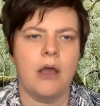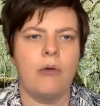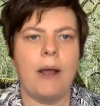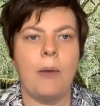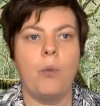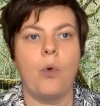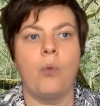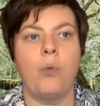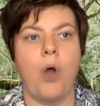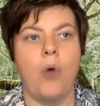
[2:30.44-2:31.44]
around
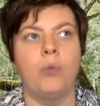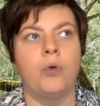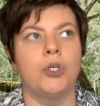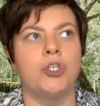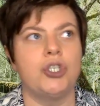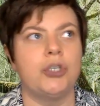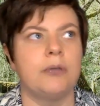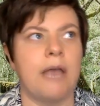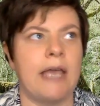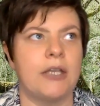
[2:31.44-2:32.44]
what would you
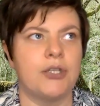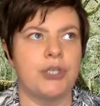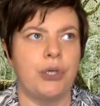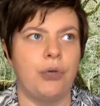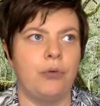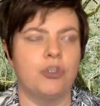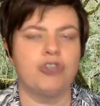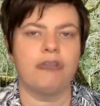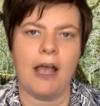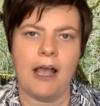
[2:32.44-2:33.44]
like to
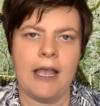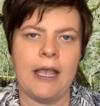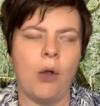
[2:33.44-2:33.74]
try,